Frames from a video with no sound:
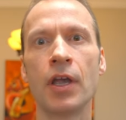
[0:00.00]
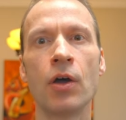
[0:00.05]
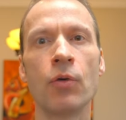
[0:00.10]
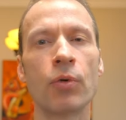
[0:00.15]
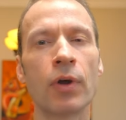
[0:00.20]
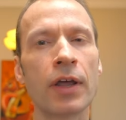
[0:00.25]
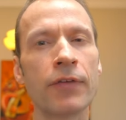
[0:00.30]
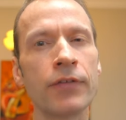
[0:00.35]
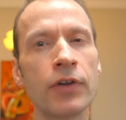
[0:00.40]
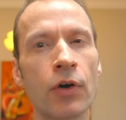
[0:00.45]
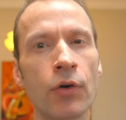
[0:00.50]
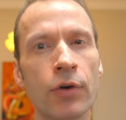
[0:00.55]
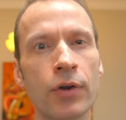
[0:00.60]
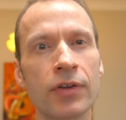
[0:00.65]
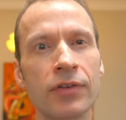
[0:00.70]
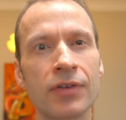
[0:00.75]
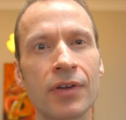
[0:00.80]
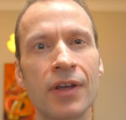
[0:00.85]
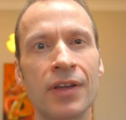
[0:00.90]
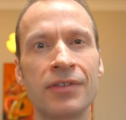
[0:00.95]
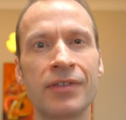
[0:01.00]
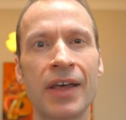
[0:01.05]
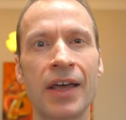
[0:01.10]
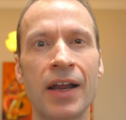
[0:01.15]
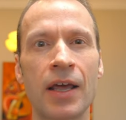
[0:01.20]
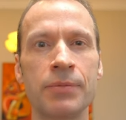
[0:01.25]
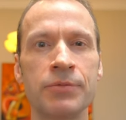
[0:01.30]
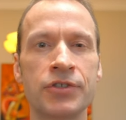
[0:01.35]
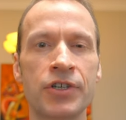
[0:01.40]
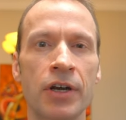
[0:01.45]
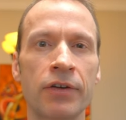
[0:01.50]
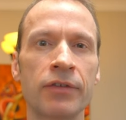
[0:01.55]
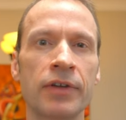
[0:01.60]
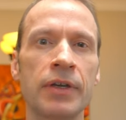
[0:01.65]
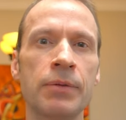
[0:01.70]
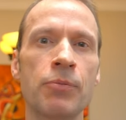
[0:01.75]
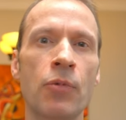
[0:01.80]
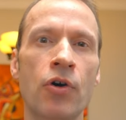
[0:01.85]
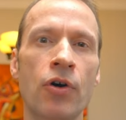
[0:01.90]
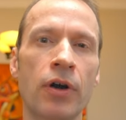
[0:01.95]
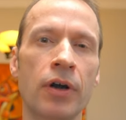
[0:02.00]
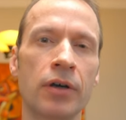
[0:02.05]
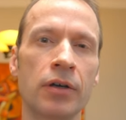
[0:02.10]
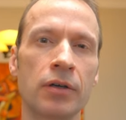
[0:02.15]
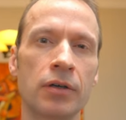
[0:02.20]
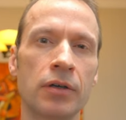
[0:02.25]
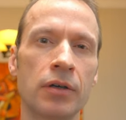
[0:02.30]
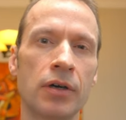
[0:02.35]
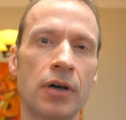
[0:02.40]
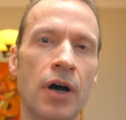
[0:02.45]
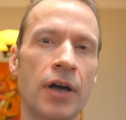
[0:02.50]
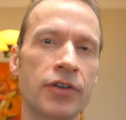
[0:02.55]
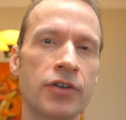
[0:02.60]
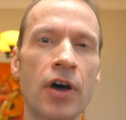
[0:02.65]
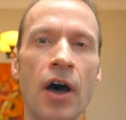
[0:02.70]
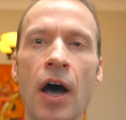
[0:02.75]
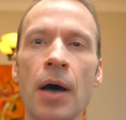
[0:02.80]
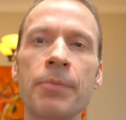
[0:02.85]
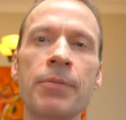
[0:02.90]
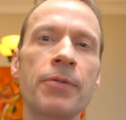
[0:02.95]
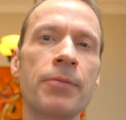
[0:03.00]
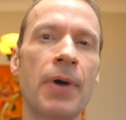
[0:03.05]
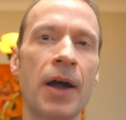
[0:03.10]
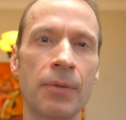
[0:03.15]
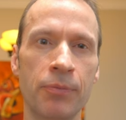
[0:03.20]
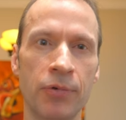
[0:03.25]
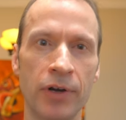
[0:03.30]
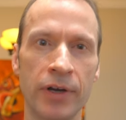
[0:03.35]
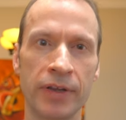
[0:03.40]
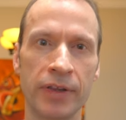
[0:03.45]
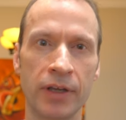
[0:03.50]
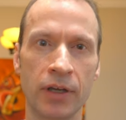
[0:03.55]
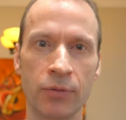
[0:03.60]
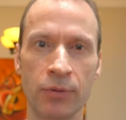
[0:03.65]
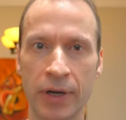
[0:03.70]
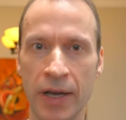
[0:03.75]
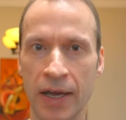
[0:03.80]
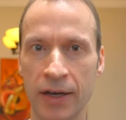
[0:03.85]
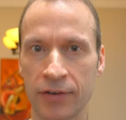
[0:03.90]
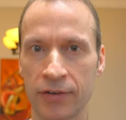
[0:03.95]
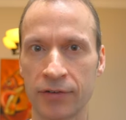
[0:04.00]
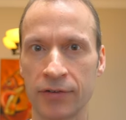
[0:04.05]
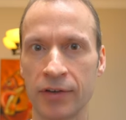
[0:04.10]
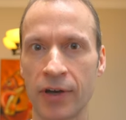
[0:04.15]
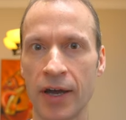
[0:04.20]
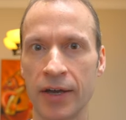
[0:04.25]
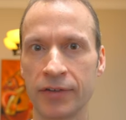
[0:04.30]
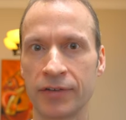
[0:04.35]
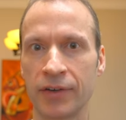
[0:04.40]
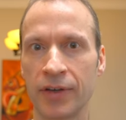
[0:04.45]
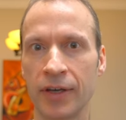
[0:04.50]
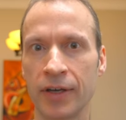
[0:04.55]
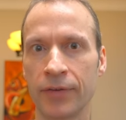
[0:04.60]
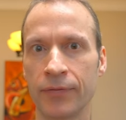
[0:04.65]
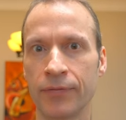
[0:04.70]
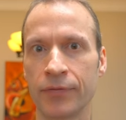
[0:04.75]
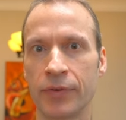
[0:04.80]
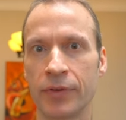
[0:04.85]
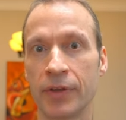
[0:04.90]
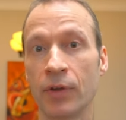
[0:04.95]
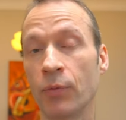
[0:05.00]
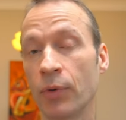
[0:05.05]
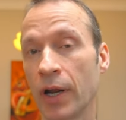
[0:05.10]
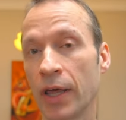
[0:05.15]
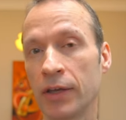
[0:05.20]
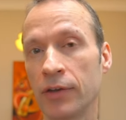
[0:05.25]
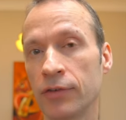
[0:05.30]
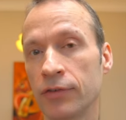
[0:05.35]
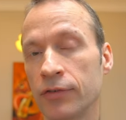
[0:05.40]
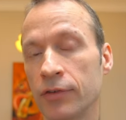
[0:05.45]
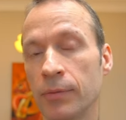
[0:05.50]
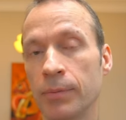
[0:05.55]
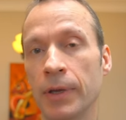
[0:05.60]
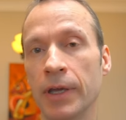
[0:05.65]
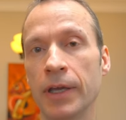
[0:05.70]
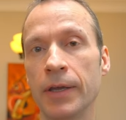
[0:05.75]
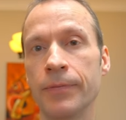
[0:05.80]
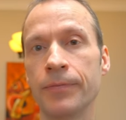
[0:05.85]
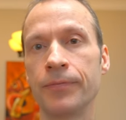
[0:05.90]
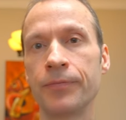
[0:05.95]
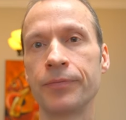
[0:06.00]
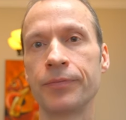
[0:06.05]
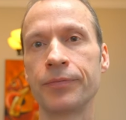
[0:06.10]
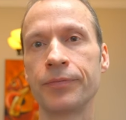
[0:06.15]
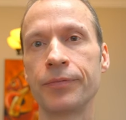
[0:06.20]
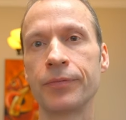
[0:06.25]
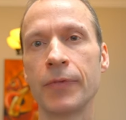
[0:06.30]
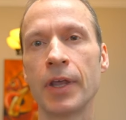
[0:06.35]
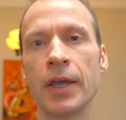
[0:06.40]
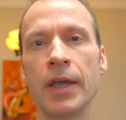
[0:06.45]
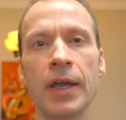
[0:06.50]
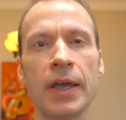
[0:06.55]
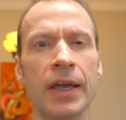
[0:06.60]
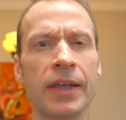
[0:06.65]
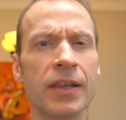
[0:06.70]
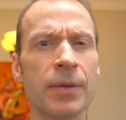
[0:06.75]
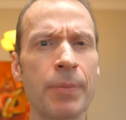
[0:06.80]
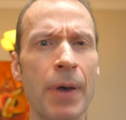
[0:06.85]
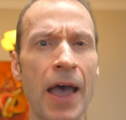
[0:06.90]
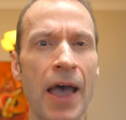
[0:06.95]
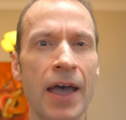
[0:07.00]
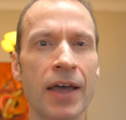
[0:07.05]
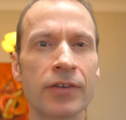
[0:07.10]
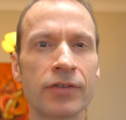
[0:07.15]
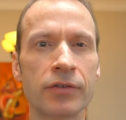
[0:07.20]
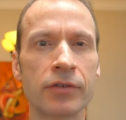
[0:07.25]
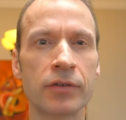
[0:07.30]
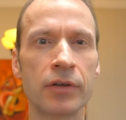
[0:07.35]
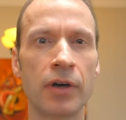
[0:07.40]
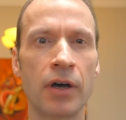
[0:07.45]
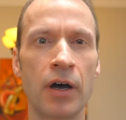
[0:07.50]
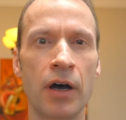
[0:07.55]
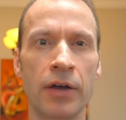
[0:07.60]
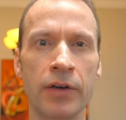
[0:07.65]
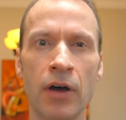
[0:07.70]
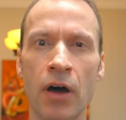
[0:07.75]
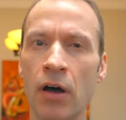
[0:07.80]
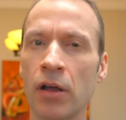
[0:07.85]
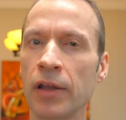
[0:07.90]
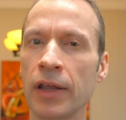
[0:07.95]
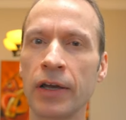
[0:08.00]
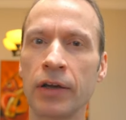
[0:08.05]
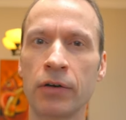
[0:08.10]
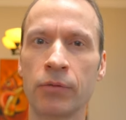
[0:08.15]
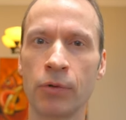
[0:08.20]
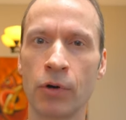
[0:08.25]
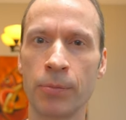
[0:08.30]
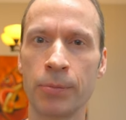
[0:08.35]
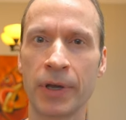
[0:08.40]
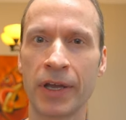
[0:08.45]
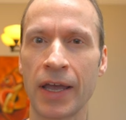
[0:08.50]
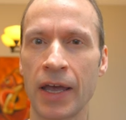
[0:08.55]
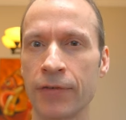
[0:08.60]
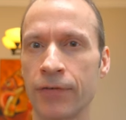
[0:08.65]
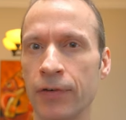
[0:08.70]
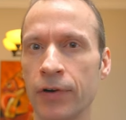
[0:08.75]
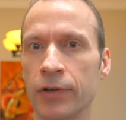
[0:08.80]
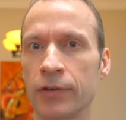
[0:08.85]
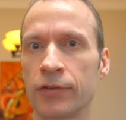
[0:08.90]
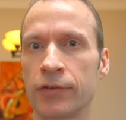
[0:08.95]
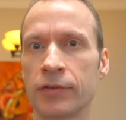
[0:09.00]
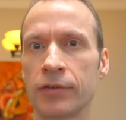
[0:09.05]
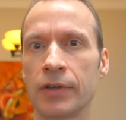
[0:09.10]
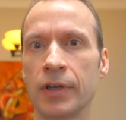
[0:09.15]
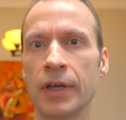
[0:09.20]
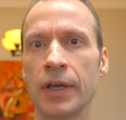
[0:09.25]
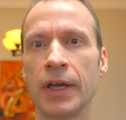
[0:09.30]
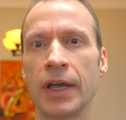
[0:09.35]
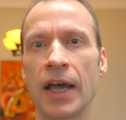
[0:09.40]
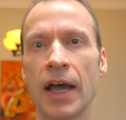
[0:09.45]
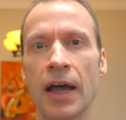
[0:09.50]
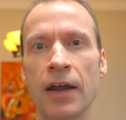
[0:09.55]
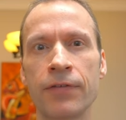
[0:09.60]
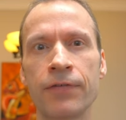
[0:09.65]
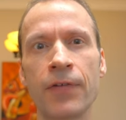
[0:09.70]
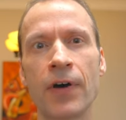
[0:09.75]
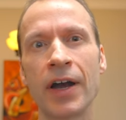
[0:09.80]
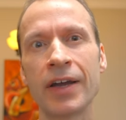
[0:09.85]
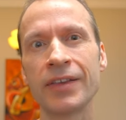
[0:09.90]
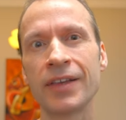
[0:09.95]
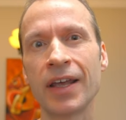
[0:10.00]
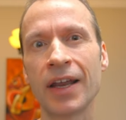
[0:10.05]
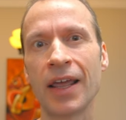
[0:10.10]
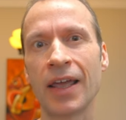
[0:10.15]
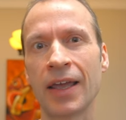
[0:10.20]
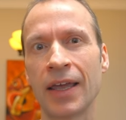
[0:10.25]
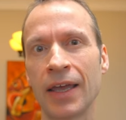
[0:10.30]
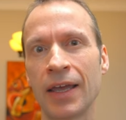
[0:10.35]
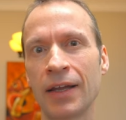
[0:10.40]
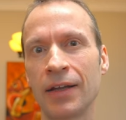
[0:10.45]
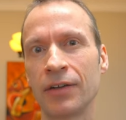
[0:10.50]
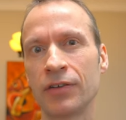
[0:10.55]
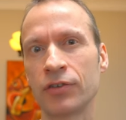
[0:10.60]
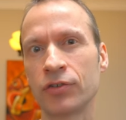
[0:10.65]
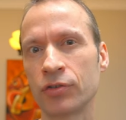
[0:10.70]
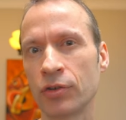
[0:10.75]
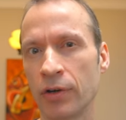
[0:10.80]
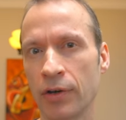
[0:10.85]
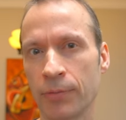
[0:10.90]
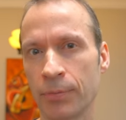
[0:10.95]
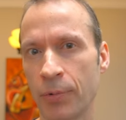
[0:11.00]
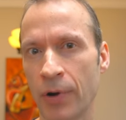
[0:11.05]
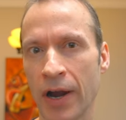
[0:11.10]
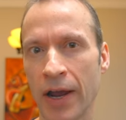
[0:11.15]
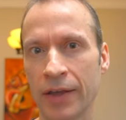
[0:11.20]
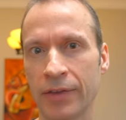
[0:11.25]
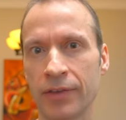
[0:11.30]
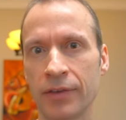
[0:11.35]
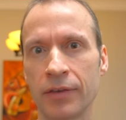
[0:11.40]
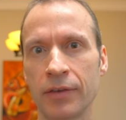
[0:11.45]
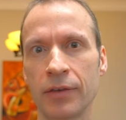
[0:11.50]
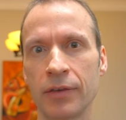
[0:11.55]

What I've noticed is that I'm generally more on top of my breathing when exercising than what I used to be. In the past, on all out aerobic efforts, I'd find that I get short of breath.